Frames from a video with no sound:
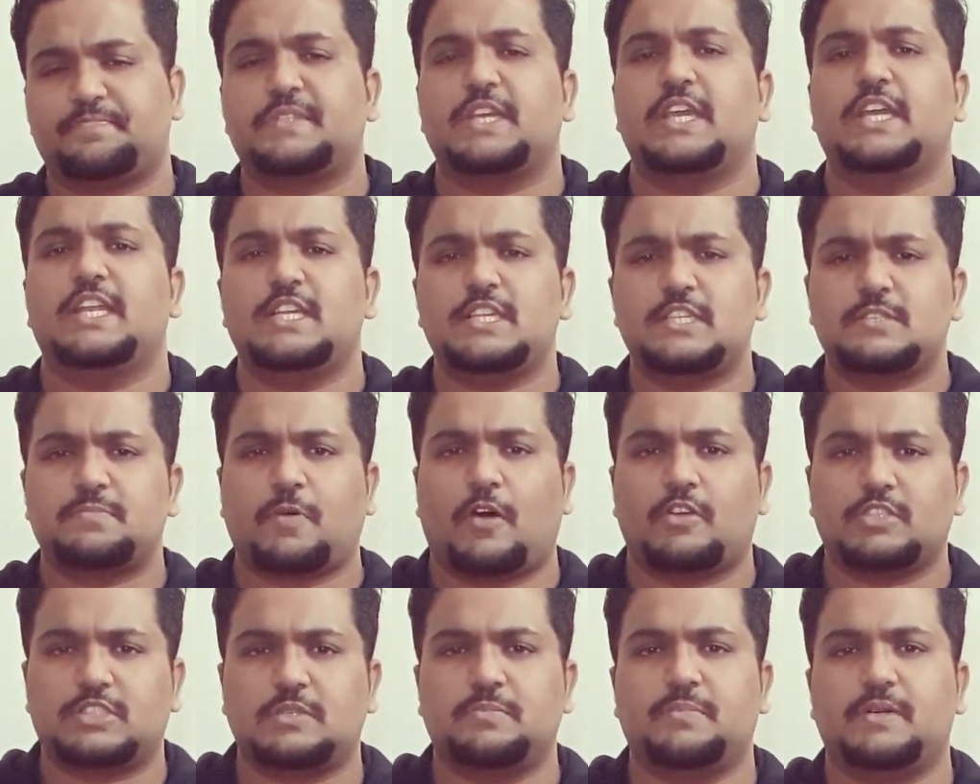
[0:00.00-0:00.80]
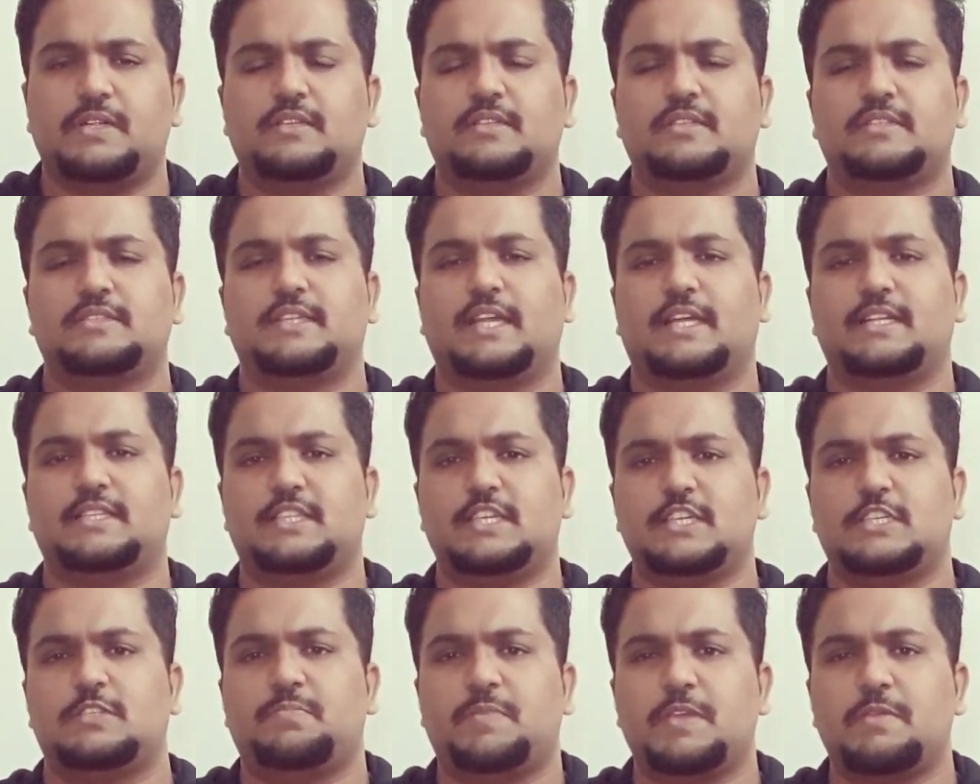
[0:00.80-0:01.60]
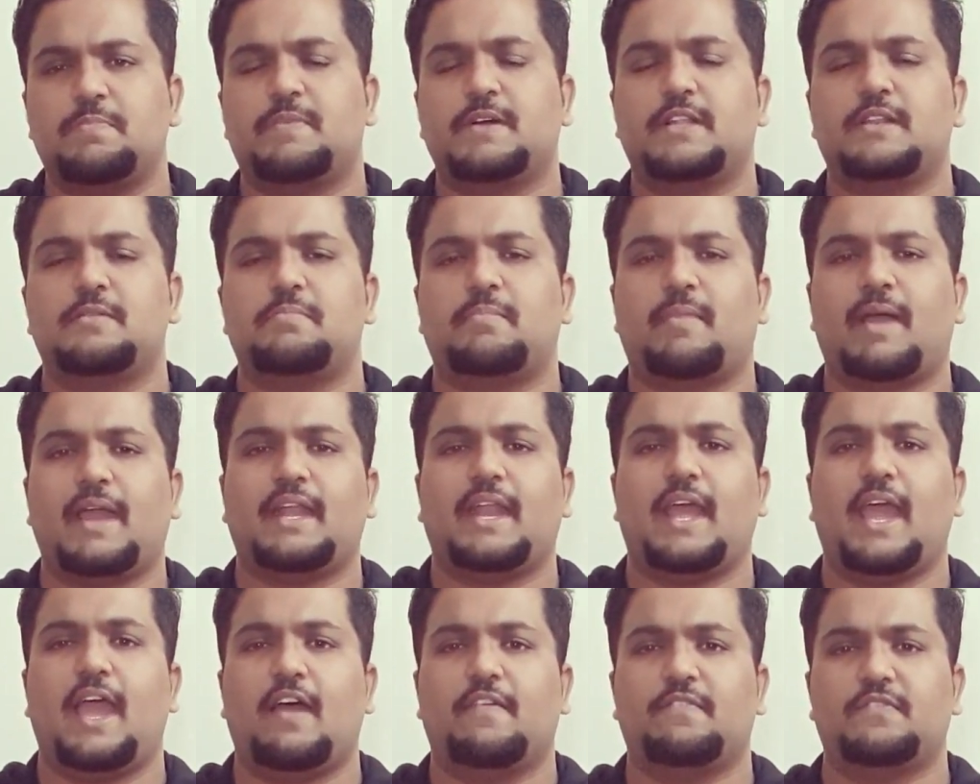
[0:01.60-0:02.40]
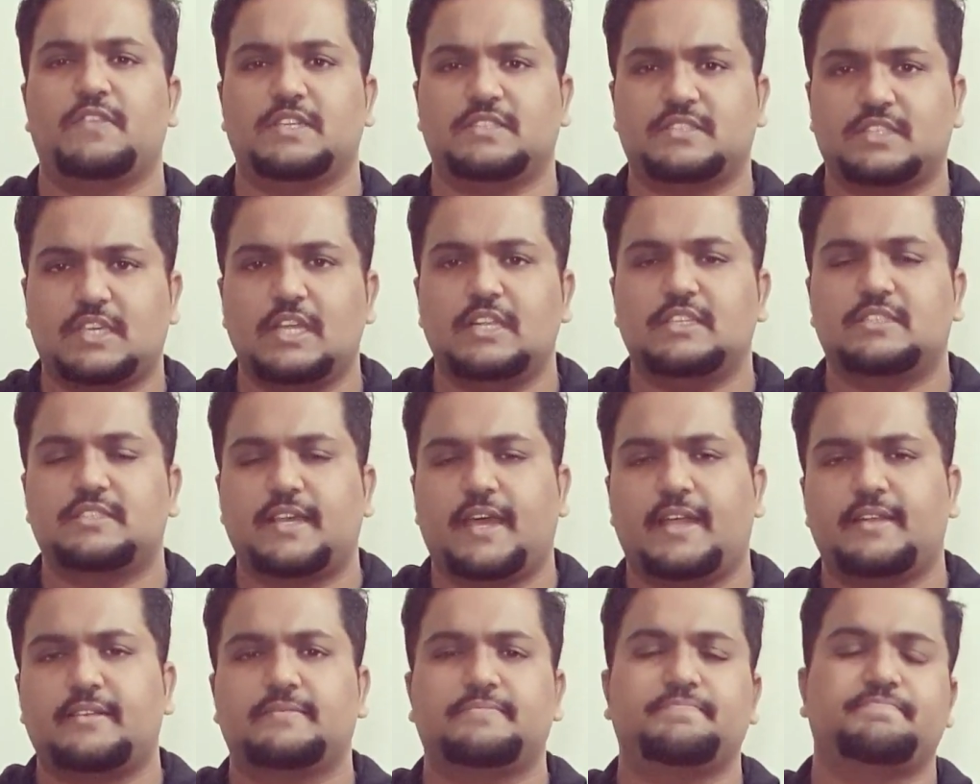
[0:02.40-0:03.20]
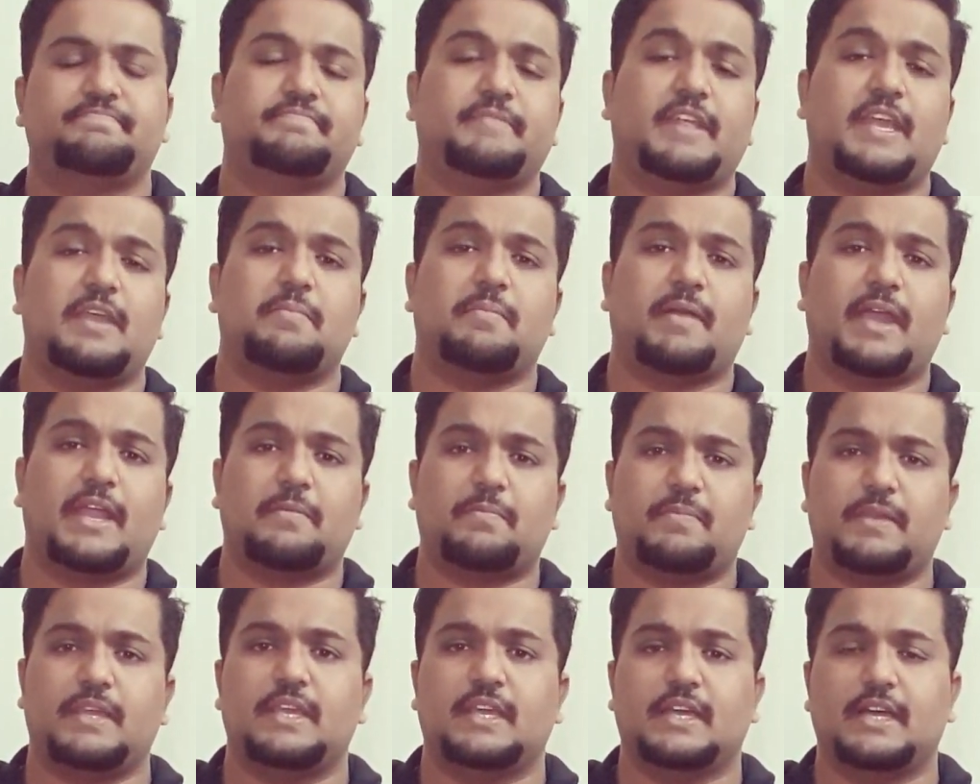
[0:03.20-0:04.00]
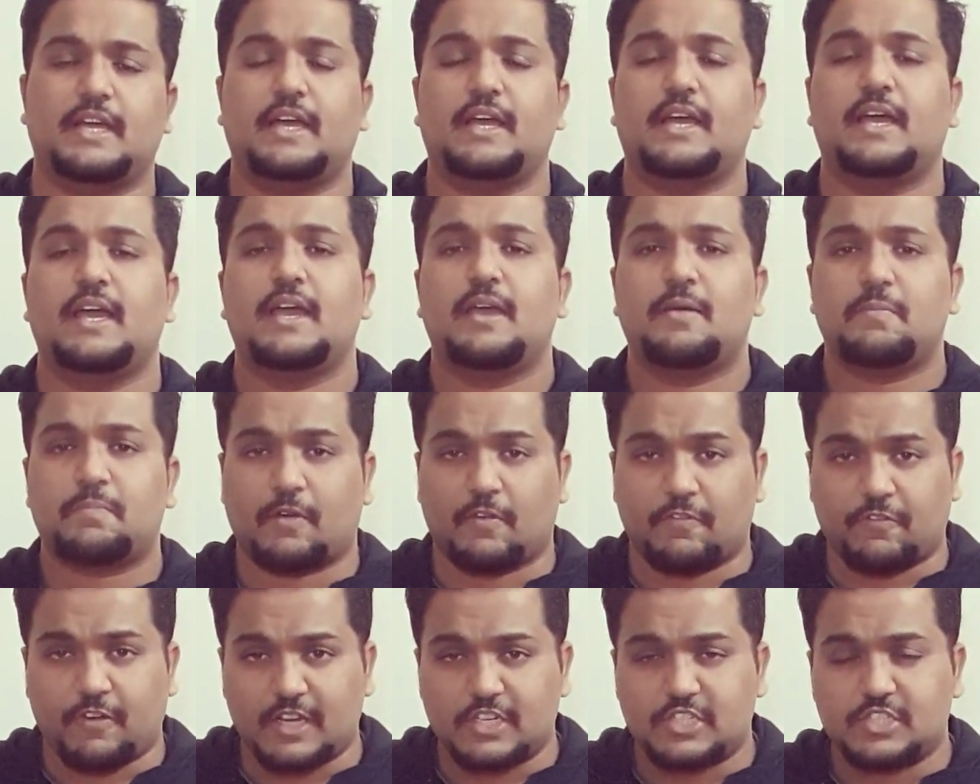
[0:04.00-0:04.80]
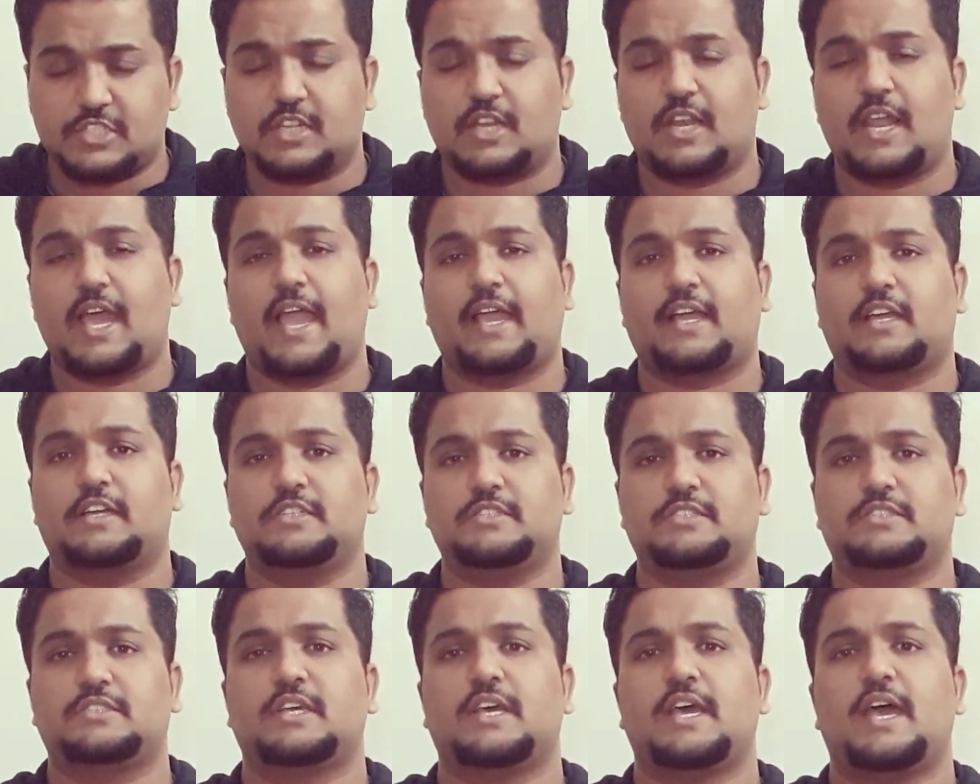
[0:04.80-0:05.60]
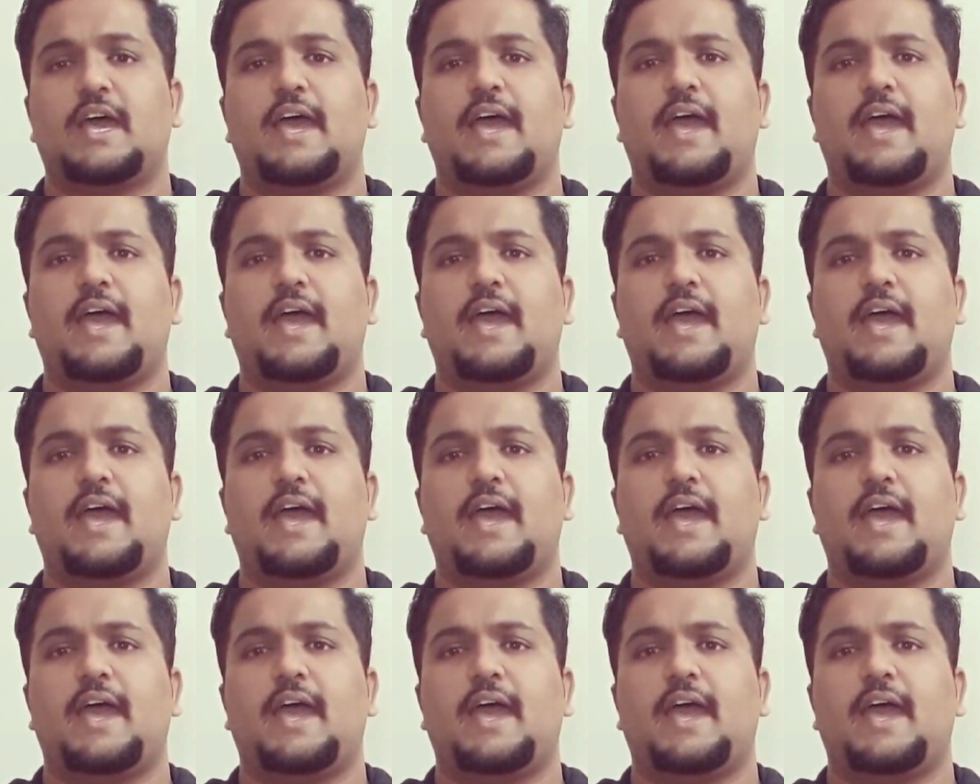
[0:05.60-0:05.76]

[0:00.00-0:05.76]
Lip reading: it is possible that these people might have the skill set, they might be professional hackers,